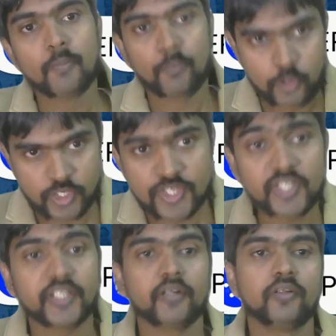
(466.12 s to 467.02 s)
process
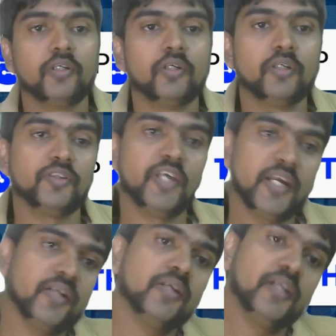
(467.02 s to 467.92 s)
it,
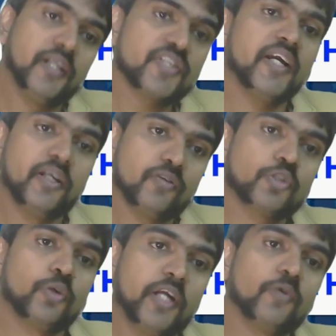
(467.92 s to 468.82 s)
then decide,
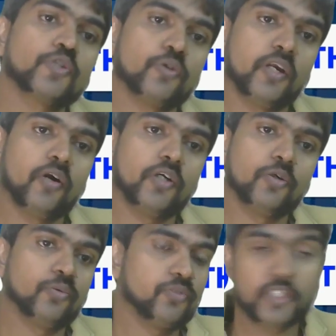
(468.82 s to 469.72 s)
should I do, should I not
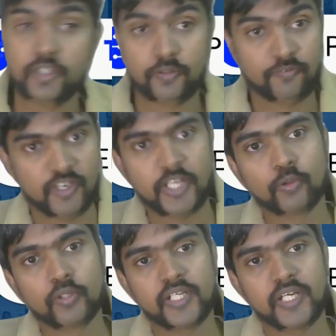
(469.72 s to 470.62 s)
do? Then you're very
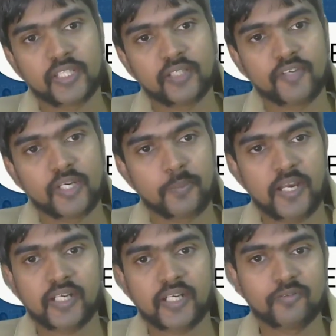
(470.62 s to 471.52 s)
good at taking
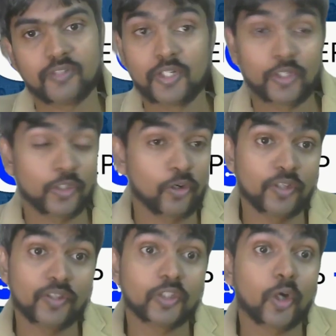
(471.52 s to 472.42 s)
feedback and you're
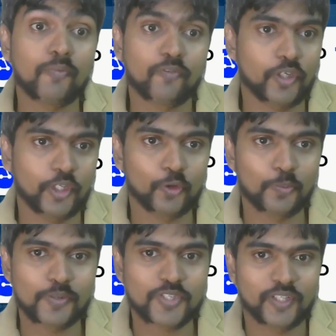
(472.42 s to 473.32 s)
in the top
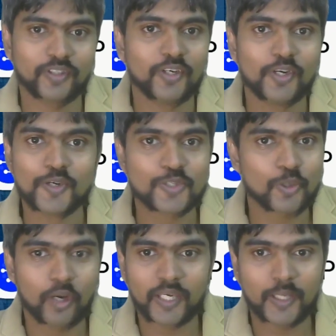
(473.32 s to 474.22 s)
42%.
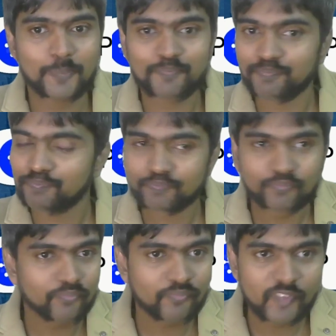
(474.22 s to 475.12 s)
So again,
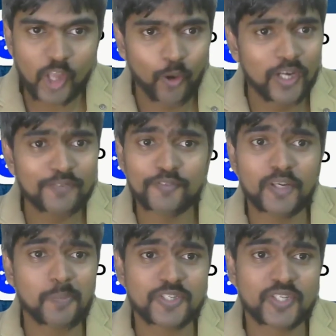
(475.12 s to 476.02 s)
only
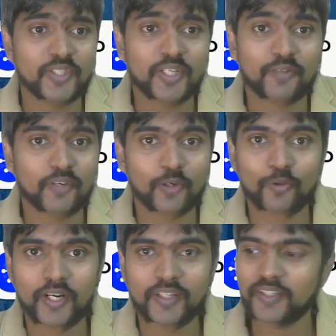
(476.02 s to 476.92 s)
50% are very
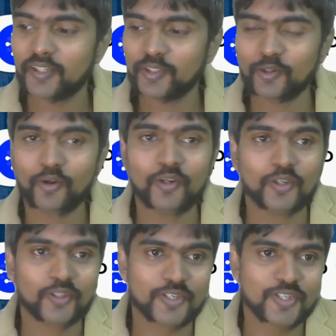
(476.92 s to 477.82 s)
good at,
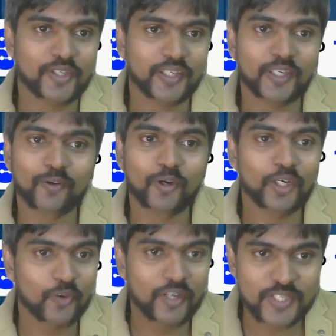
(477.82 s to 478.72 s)
risk taking. Only
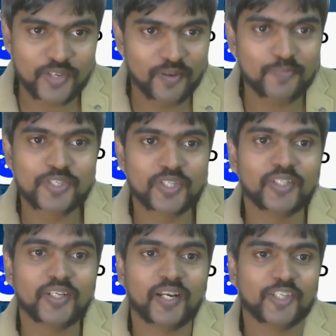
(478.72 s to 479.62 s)

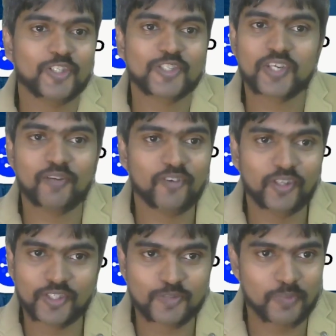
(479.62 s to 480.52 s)
27% are actual self
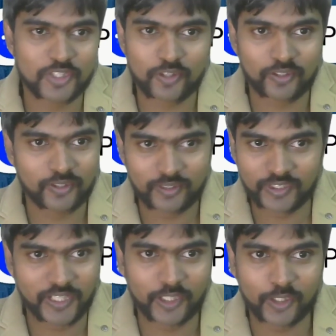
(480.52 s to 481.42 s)
learners based on
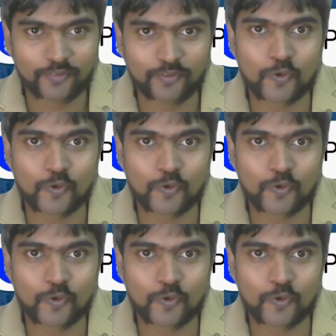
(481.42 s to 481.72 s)
the data of